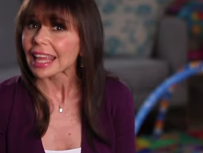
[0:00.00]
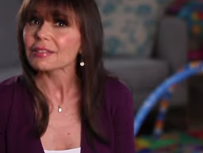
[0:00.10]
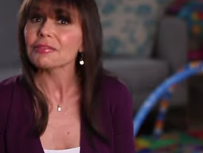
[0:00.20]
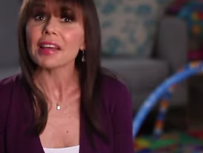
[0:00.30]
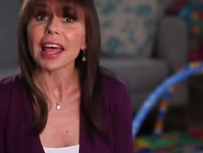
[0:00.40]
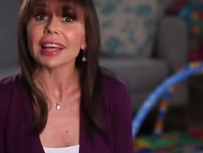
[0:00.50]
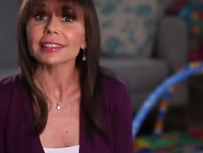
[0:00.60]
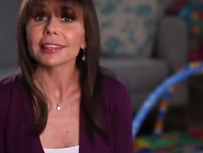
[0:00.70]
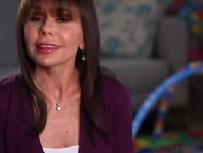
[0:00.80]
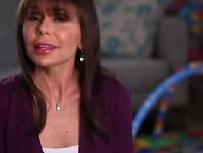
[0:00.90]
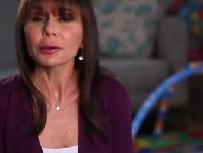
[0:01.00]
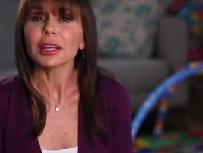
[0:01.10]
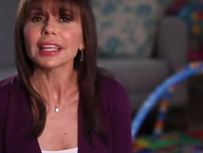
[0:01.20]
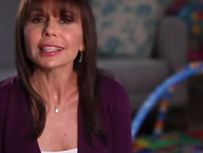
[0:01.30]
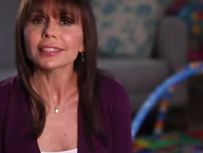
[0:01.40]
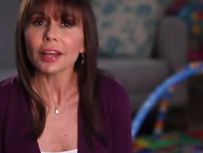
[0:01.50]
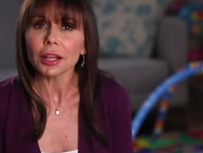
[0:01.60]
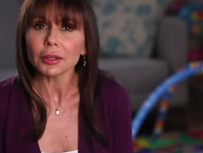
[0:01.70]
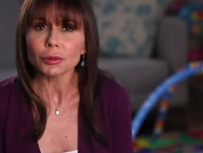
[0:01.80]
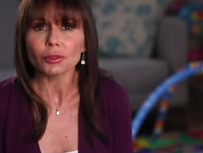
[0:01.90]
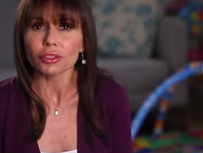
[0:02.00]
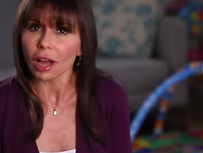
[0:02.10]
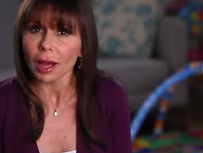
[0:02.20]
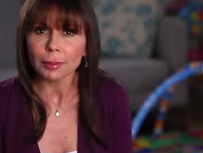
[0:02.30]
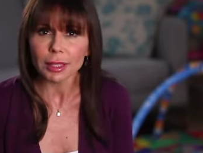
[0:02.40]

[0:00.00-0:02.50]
In fact, they're in a toddler's job